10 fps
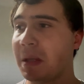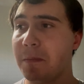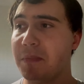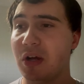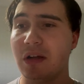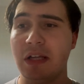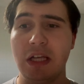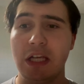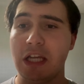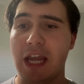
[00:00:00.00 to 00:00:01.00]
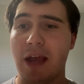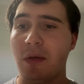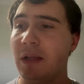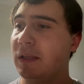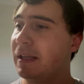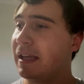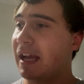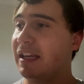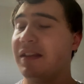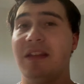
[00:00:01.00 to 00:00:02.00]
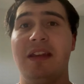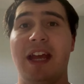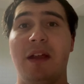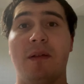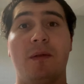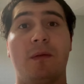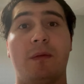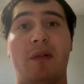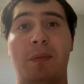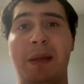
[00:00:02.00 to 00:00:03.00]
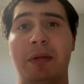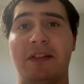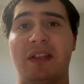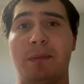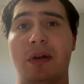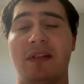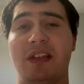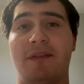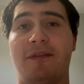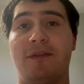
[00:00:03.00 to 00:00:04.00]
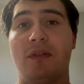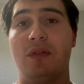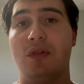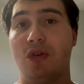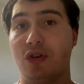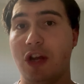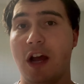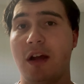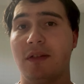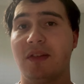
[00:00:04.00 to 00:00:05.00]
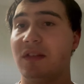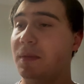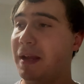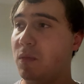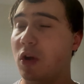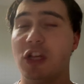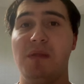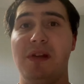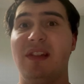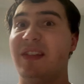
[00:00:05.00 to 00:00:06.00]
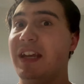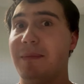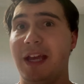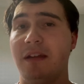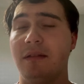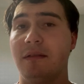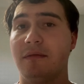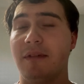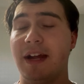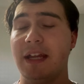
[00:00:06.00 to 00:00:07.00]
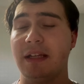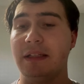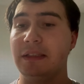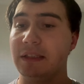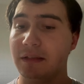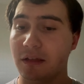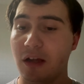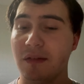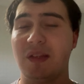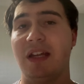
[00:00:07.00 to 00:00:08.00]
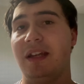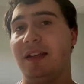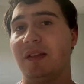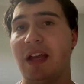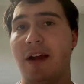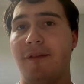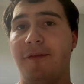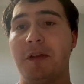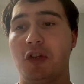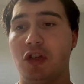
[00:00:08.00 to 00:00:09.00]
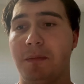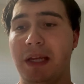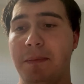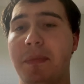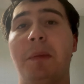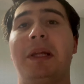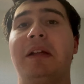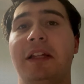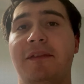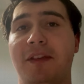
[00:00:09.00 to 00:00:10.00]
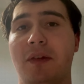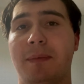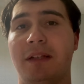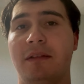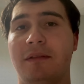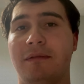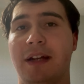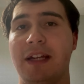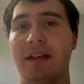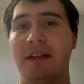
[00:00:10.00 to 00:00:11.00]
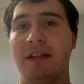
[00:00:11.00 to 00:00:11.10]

But, you know, at the end of the day, whether people are supportive or not, depending what community I'm in, right? The content itself should be publicly viewable, right?